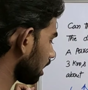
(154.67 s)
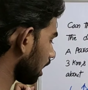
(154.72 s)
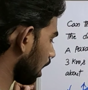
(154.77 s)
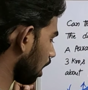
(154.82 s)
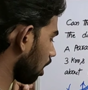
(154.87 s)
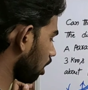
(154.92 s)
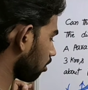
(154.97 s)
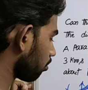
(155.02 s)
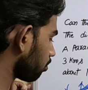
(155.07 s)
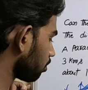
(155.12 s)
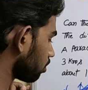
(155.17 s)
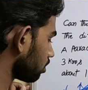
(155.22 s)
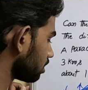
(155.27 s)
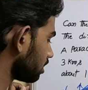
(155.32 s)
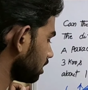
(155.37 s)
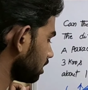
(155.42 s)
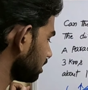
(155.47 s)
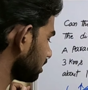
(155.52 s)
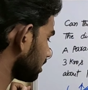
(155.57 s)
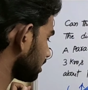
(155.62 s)
are
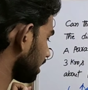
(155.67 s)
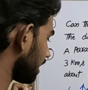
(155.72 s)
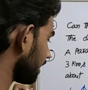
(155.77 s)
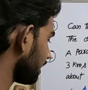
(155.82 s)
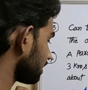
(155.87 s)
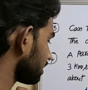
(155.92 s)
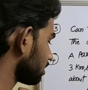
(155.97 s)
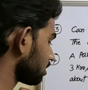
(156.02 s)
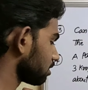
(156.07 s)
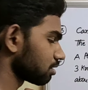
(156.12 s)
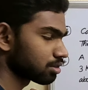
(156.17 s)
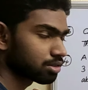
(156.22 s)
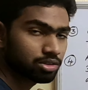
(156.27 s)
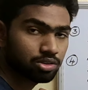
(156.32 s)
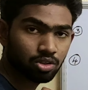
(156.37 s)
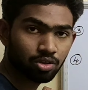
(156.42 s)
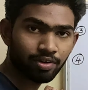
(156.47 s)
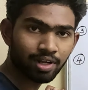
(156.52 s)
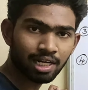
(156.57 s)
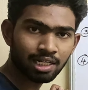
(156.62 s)
opposite sides.
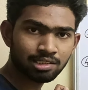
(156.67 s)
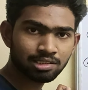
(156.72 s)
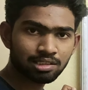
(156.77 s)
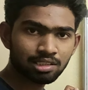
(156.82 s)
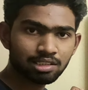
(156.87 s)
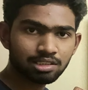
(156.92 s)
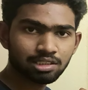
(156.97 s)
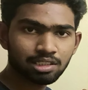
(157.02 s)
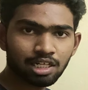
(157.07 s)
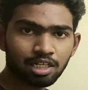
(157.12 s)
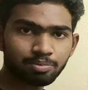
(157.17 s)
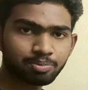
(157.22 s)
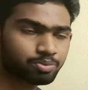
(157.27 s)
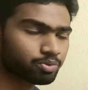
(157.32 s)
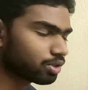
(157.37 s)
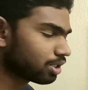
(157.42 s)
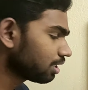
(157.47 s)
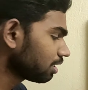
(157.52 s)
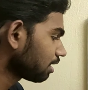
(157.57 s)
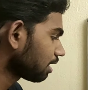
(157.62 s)
So velocity is in
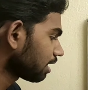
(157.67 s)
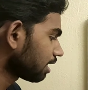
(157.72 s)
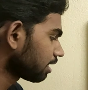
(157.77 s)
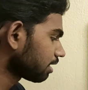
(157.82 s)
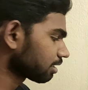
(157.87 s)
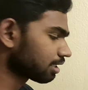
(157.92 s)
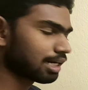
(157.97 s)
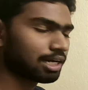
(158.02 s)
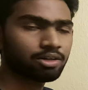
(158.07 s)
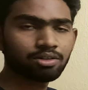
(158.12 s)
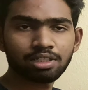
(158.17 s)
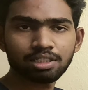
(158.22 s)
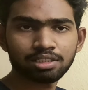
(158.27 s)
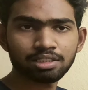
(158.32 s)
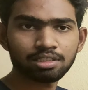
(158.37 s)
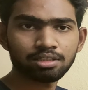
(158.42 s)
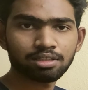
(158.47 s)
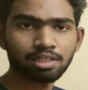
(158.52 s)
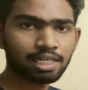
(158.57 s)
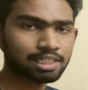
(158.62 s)
upward and
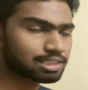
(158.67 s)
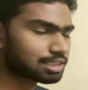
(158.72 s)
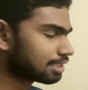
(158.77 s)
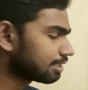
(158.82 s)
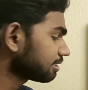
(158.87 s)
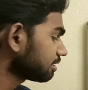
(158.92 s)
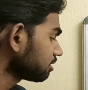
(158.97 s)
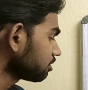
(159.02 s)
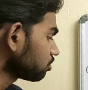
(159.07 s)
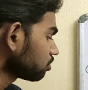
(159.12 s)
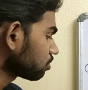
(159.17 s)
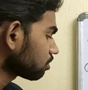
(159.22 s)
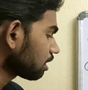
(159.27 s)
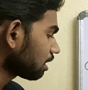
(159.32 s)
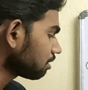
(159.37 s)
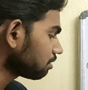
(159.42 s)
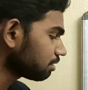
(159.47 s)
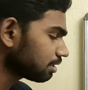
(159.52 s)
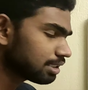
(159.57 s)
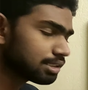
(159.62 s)
gravity, acceleration due to
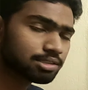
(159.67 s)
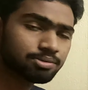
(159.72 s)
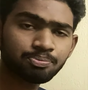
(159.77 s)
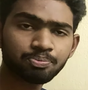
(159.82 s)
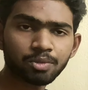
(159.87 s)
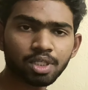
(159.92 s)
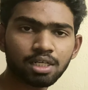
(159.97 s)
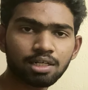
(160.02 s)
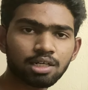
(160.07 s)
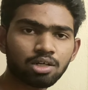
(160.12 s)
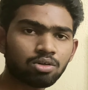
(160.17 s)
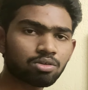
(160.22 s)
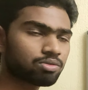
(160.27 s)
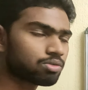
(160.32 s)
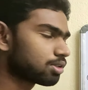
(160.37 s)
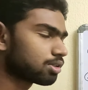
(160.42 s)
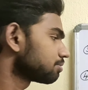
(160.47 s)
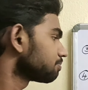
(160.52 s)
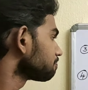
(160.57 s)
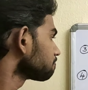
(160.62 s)
gravity is
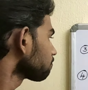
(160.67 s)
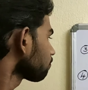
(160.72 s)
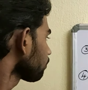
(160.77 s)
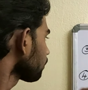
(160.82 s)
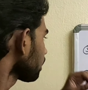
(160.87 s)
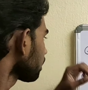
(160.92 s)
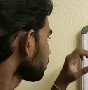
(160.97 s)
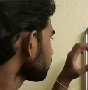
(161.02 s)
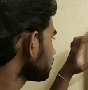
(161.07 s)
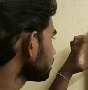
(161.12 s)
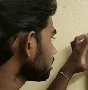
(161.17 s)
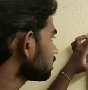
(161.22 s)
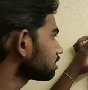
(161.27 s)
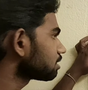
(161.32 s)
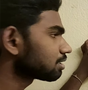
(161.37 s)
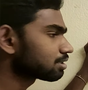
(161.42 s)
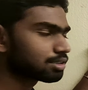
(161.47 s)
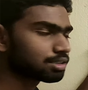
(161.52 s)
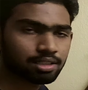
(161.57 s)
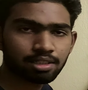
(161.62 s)
downward. This
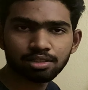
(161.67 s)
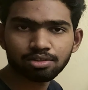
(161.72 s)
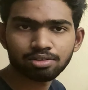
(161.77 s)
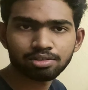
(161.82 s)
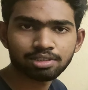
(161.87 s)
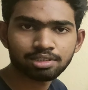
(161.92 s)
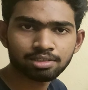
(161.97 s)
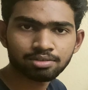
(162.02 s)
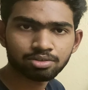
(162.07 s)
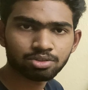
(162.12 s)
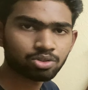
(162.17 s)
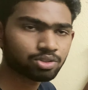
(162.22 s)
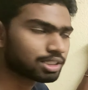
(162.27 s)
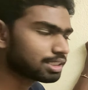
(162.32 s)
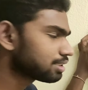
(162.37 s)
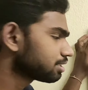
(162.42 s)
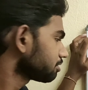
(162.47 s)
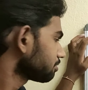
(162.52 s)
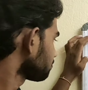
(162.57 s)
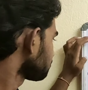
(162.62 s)
is the third question,
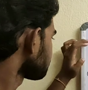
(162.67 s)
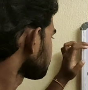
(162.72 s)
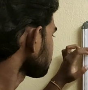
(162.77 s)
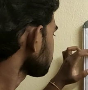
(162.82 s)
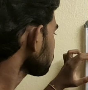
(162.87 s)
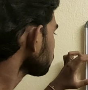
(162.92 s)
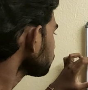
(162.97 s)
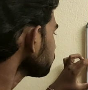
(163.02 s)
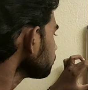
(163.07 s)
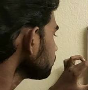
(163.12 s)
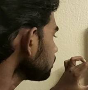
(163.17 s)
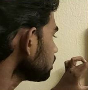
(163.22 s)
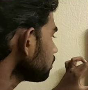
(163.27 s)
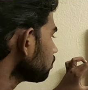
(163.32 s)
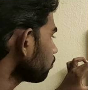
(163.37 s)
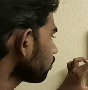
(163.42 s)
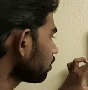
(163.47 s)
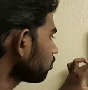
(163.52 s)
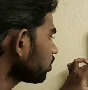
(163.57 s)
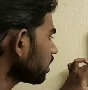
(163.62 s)
students.
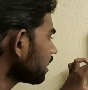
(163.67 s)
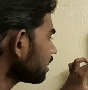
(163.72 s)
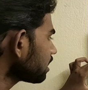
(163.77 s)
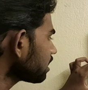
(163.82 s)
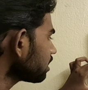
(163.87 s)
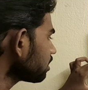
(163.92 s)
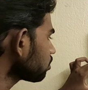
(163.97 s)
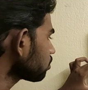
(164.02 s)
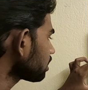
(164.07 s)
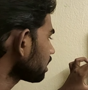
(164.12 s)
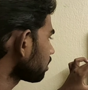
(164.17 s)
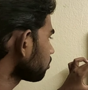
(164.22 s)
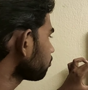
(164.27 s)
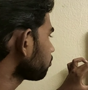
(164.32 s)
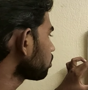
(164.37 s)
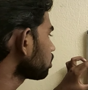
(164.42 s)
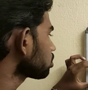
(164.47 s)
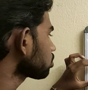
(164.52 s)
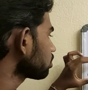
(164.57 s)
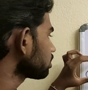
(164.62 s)
When we enter into the
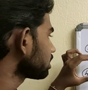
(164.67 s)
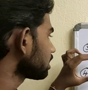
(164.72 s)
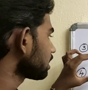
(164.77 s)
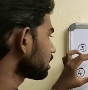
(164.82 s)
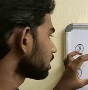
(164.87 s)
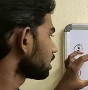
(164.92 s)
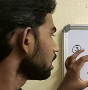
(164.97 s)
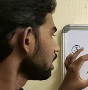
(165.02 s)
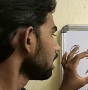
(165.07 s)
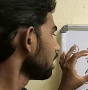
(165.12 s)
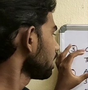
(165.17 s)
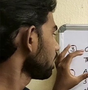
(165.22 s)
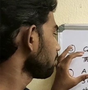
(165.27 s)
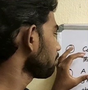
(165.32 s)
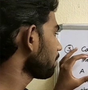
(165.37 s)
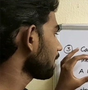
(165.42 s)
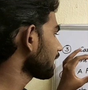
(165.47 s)
fourth question, a